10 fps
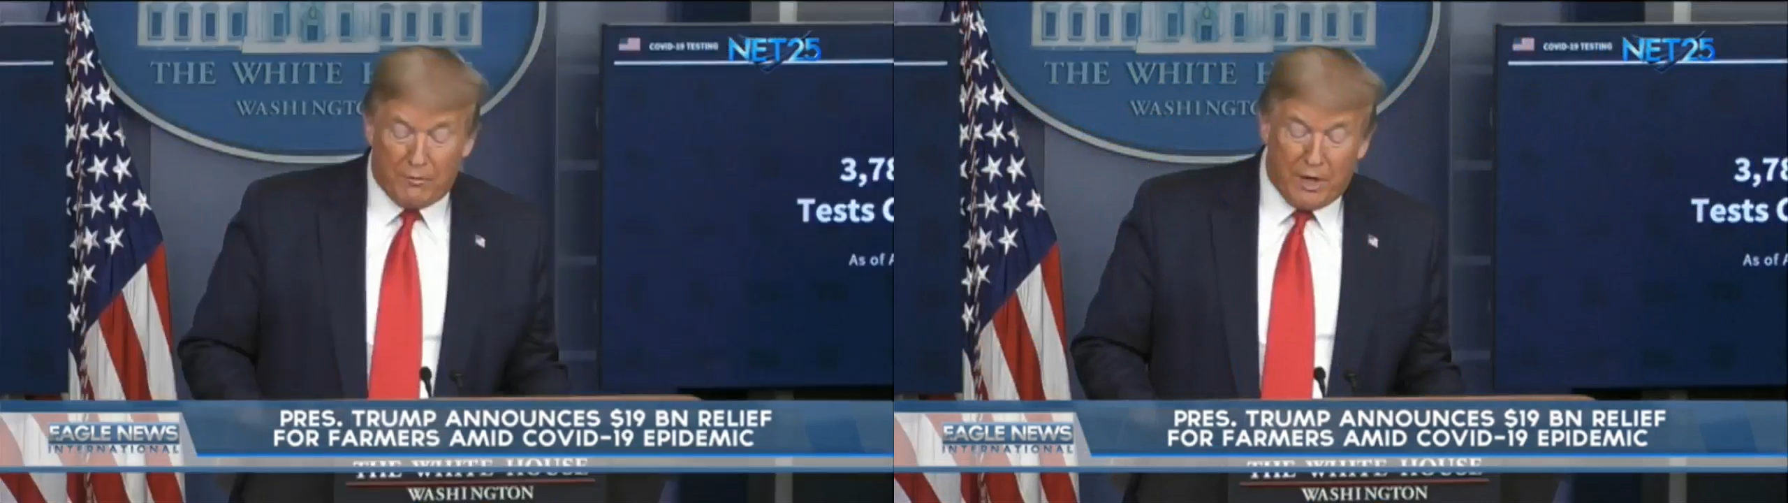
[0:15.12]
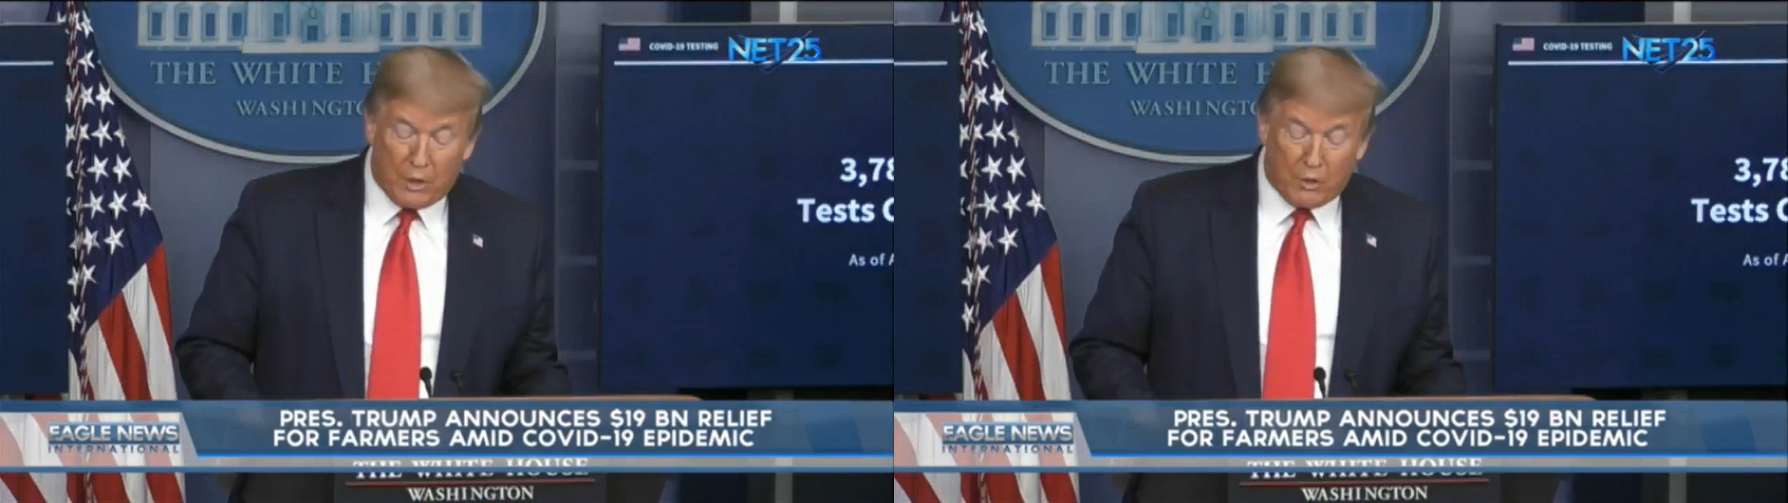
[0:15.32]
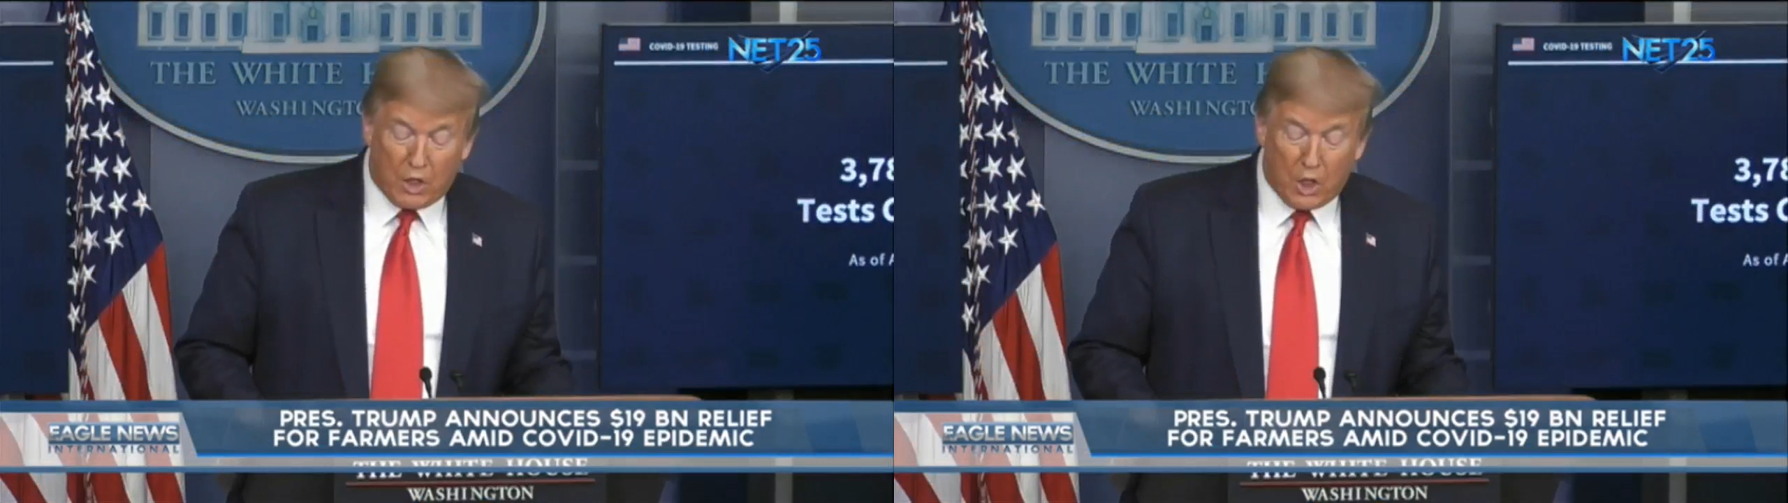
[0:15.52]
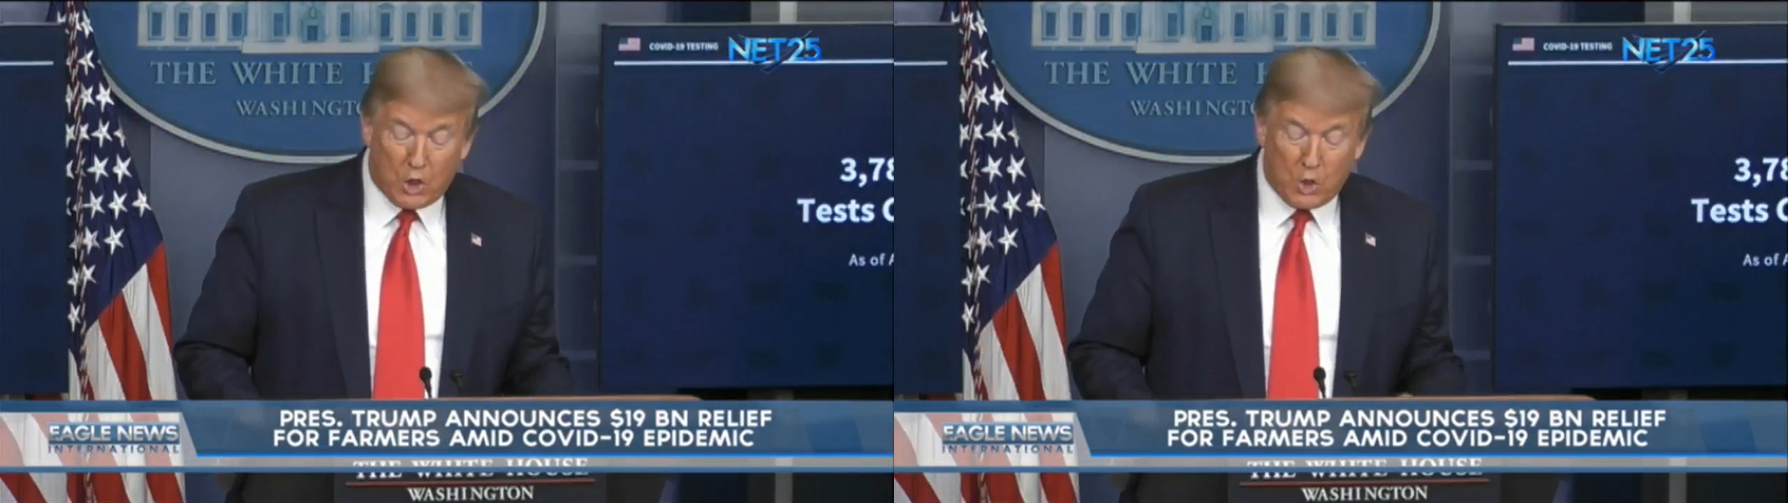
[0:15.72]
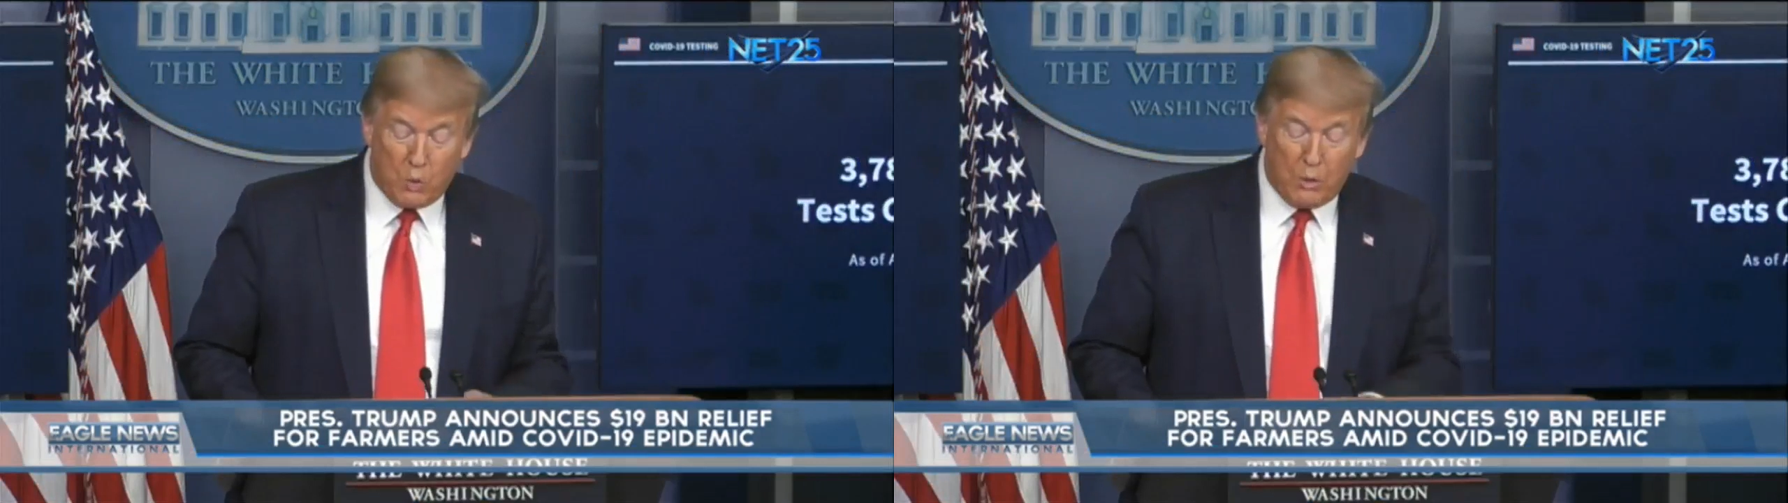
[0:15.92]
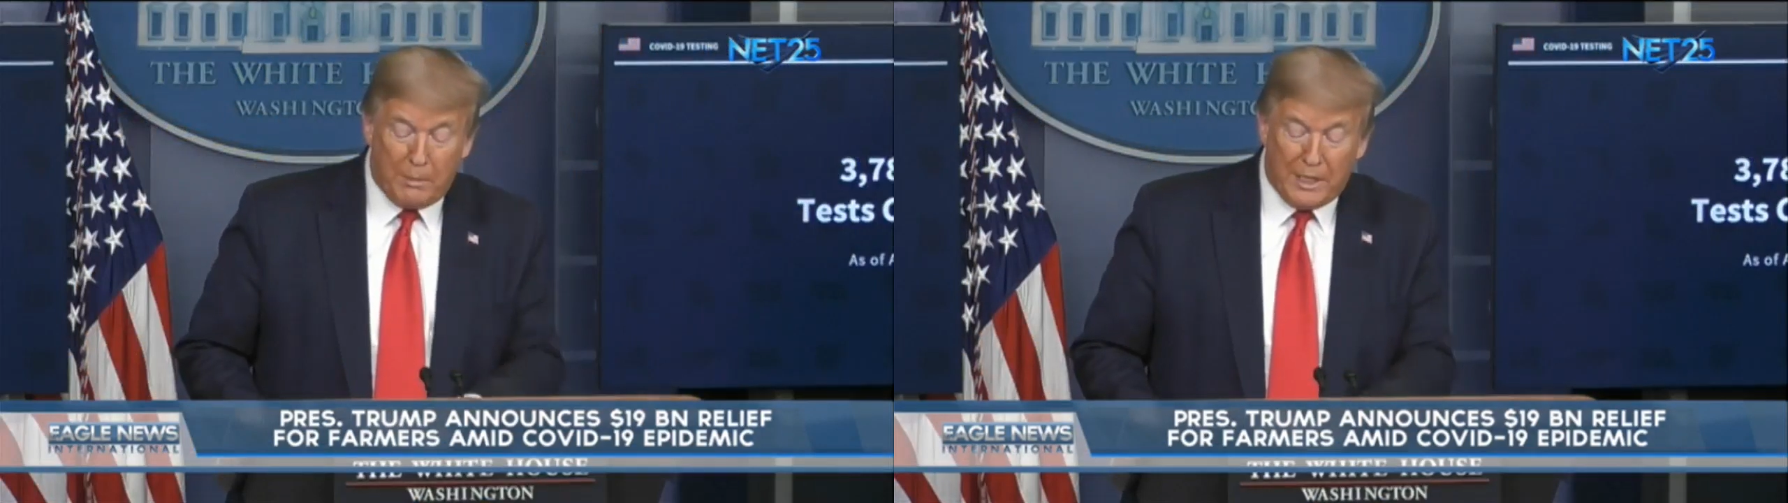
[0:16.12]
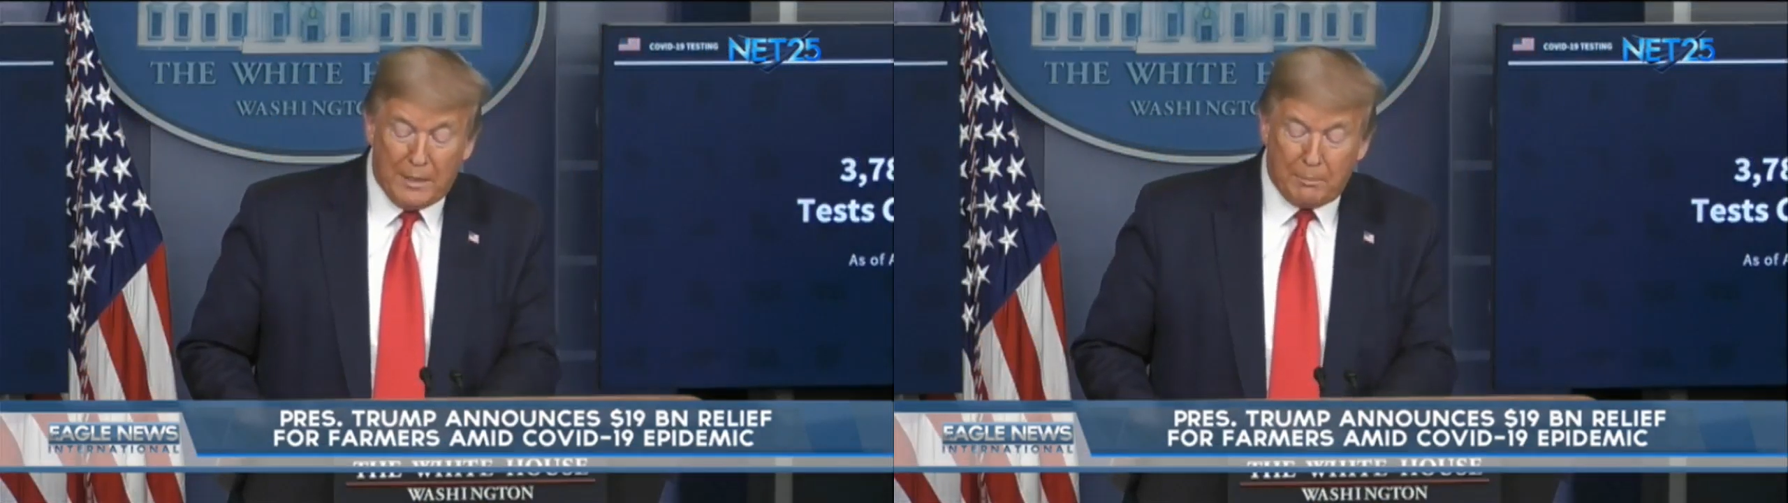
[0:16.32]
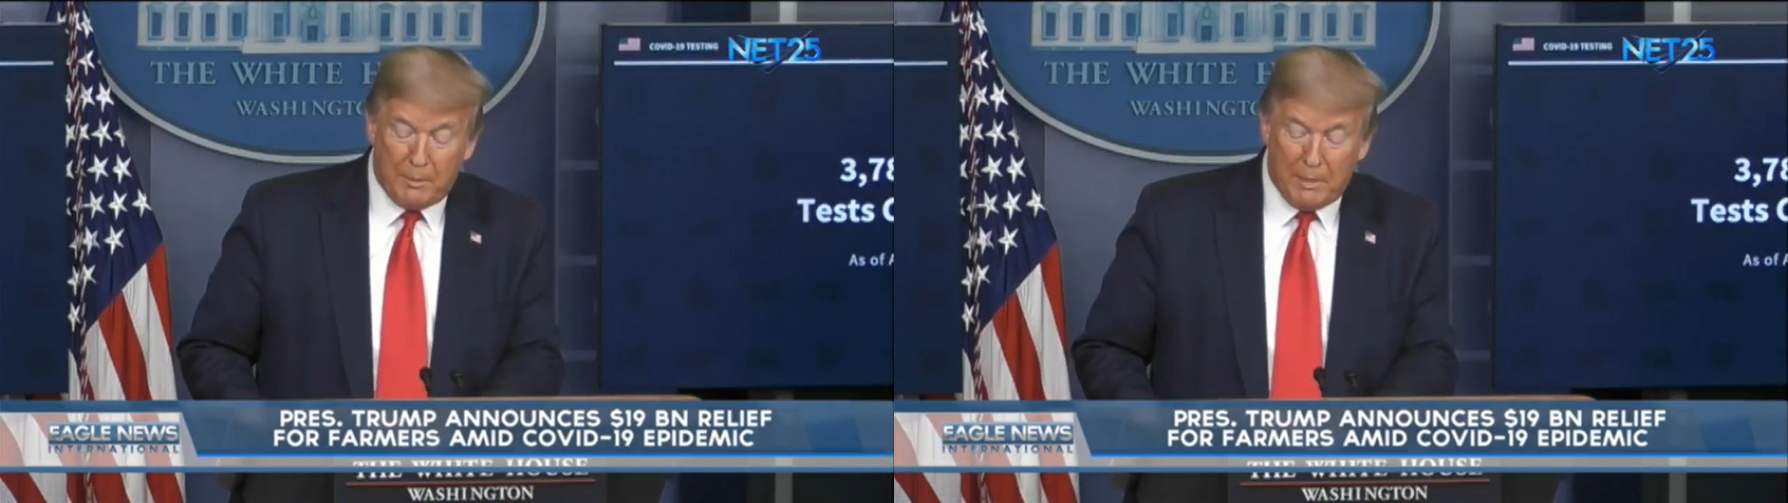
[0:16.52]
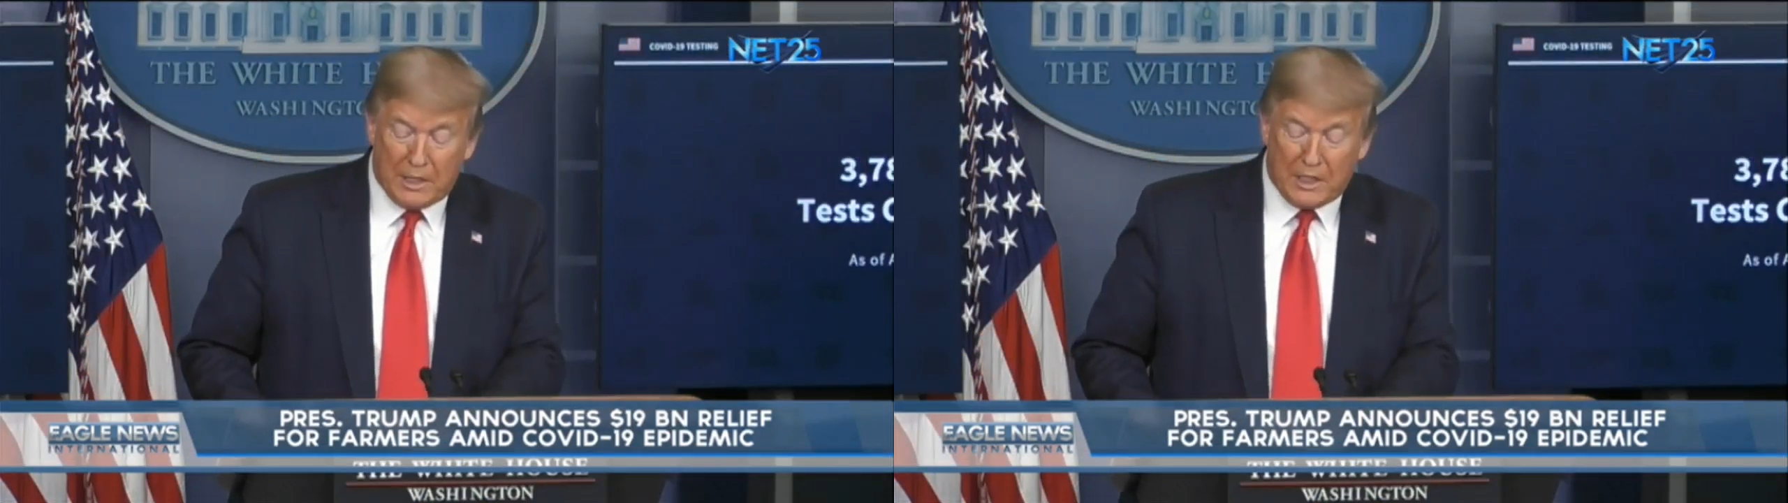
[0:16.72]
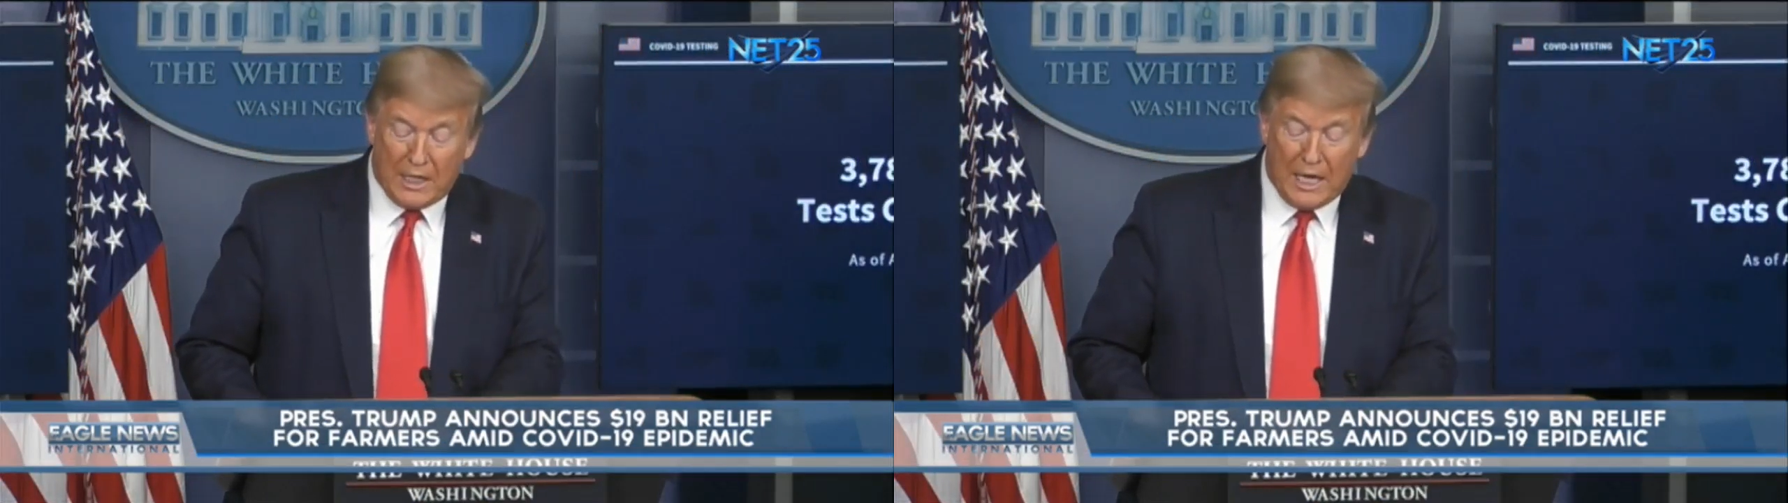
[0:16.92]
Agriculture will be implementing